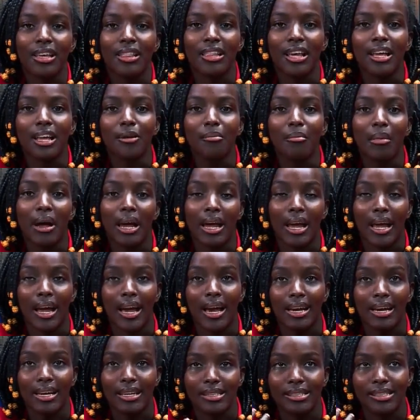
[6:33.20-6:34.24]
Then my
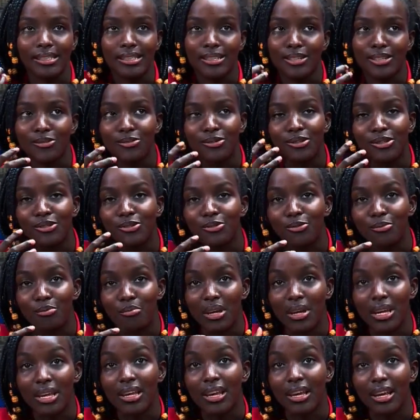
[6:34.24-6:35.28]
eyes used to
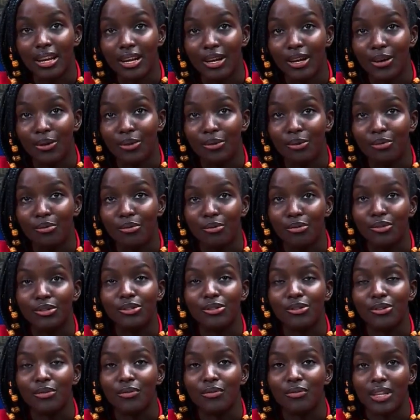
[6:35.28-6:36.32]
be yellow
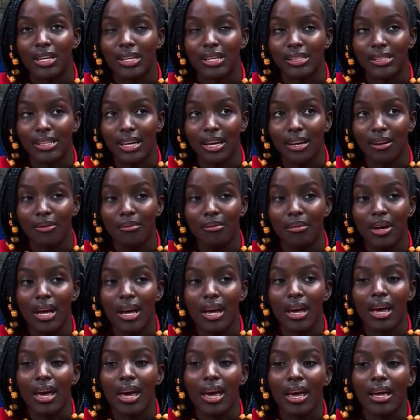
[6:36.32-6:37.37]
most of the time,
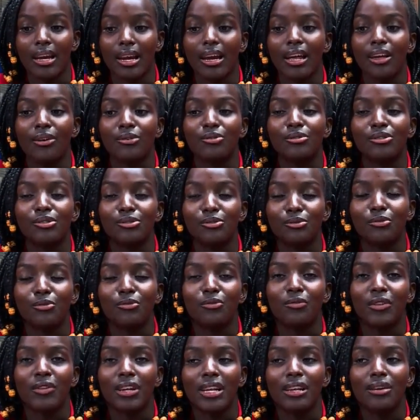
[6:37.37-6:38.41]
and I used to
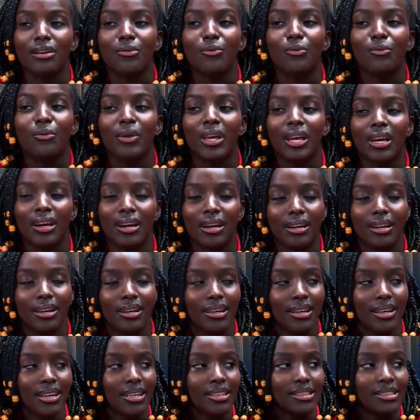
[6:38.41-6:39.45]
feel weak
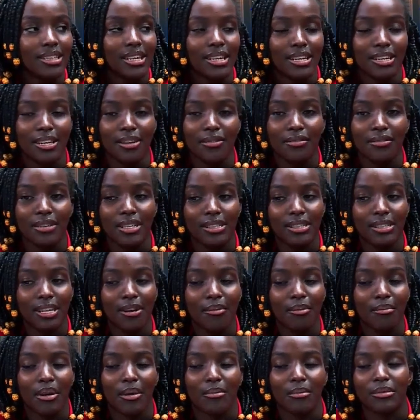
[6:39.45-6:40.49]
each and every
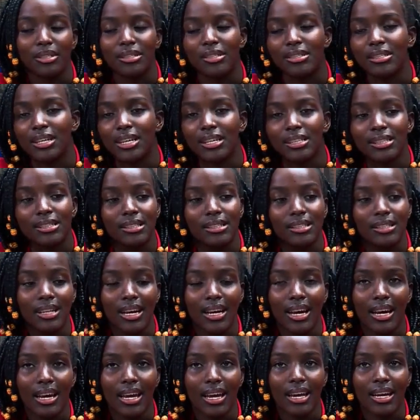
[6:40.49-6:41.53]
time. I'm just
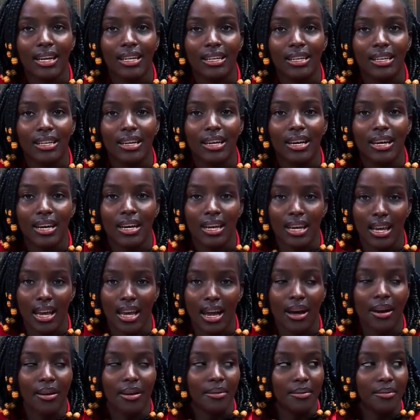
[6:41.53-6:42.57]
tired.
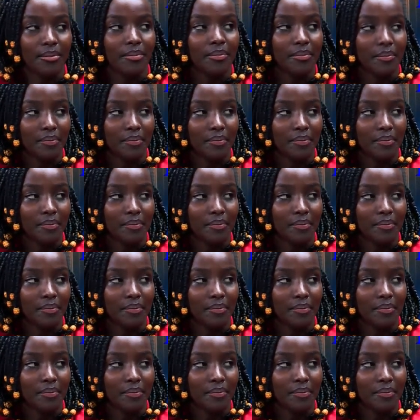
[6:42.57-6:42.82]
Yeah.